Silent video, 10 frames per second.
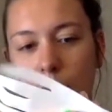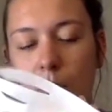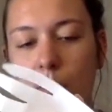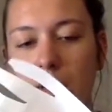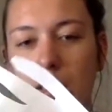
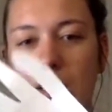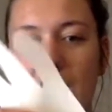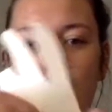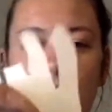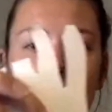going to
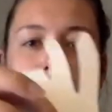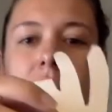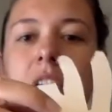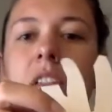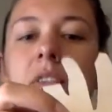tape it about
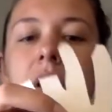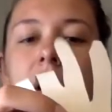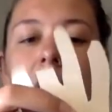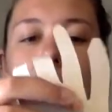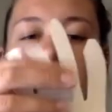this far up,